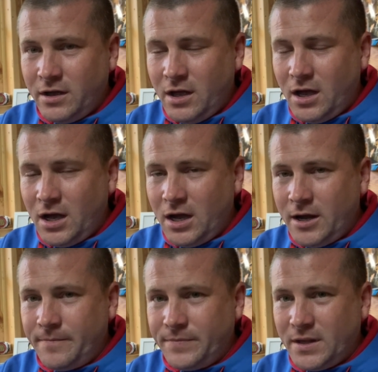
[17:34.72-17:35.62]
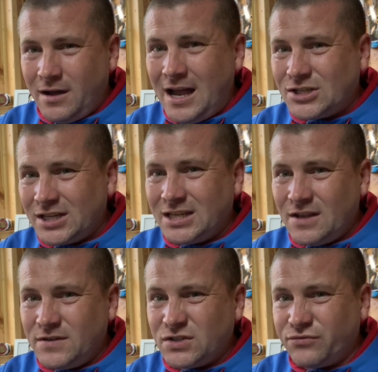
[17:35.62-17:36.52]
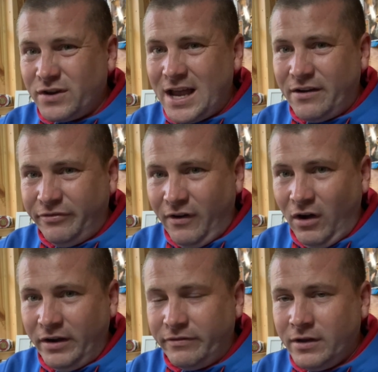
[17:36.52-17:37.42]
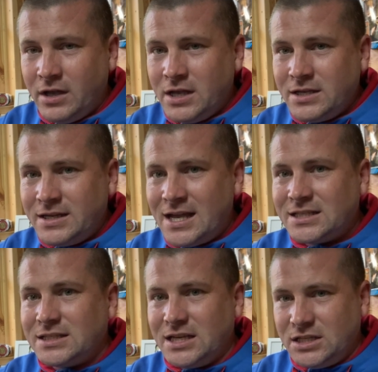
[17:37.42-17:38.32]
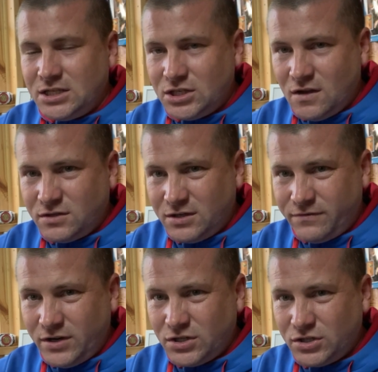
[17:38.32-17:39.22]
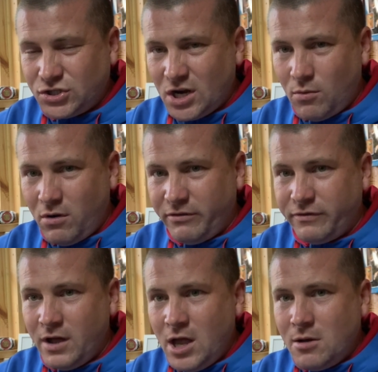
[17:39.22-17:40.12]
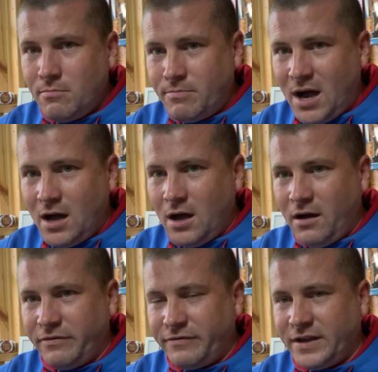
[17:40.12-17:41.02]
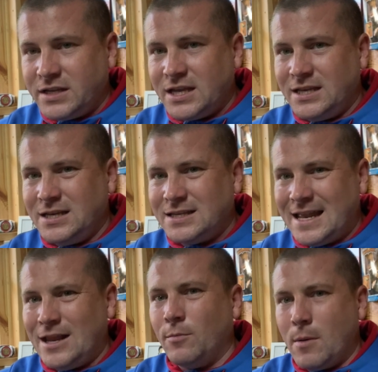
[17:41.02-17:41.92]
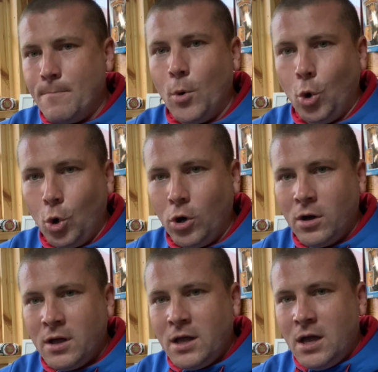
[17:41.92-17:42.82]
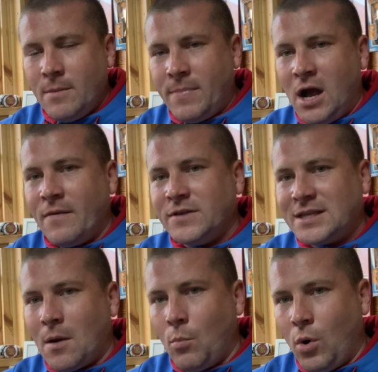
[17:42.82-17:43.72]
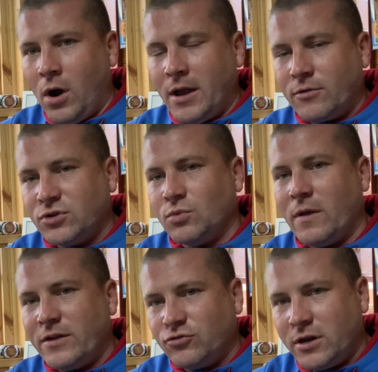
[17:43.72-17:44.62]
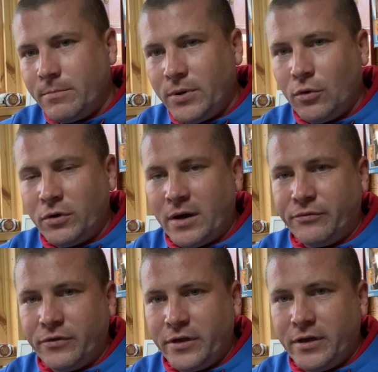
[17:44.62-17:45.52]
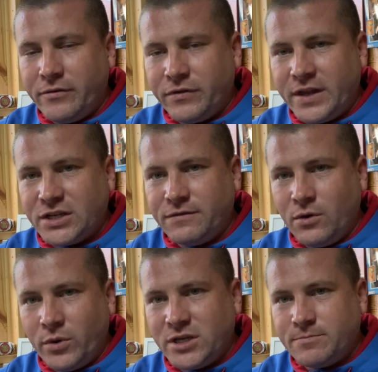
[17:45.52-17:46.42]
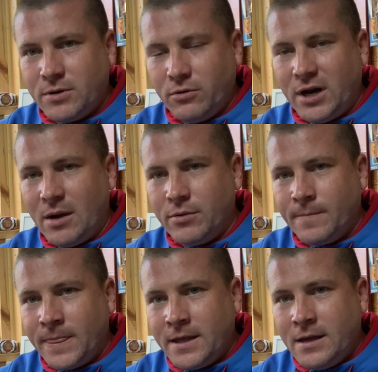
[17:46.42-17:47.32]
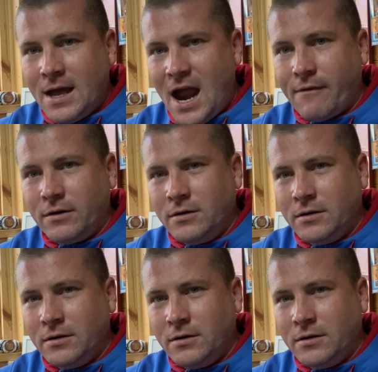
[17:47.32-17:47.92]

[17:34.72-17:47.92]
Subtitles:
I'm actually going to give this a 3 out of 5. Yes, it deserved to finish the show off, but I think it needed a little bit more. But I understand why, because of what they're trying to build up for the next few weeks build-up. Aaron,